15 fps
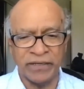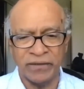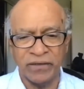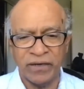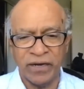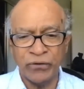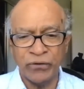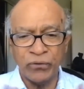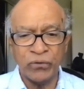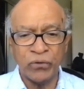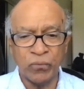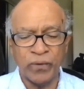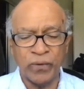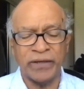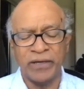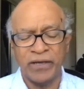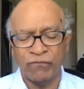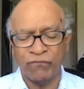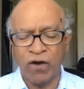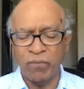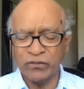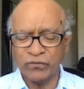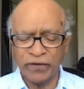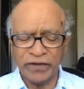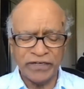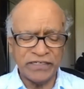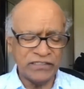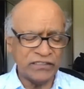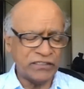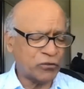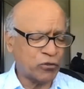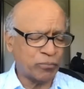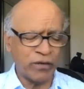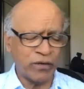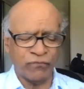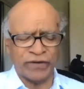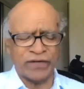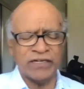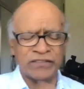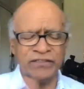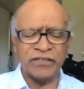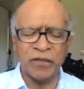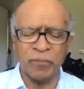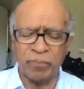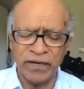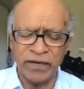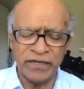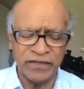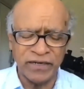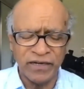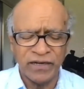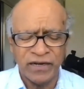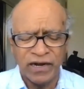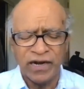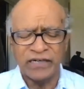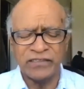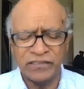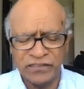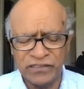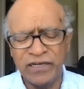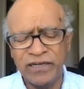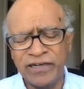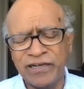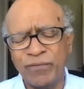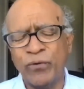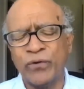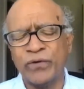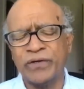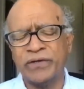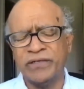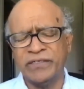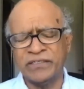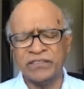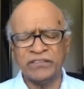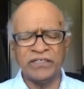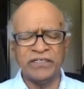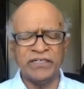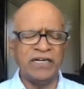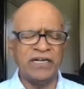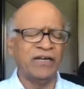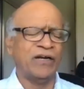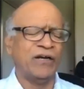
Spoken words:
I don't know why. Farmers find it easier to buy fertilizer and apply it and see a little more increase in yield.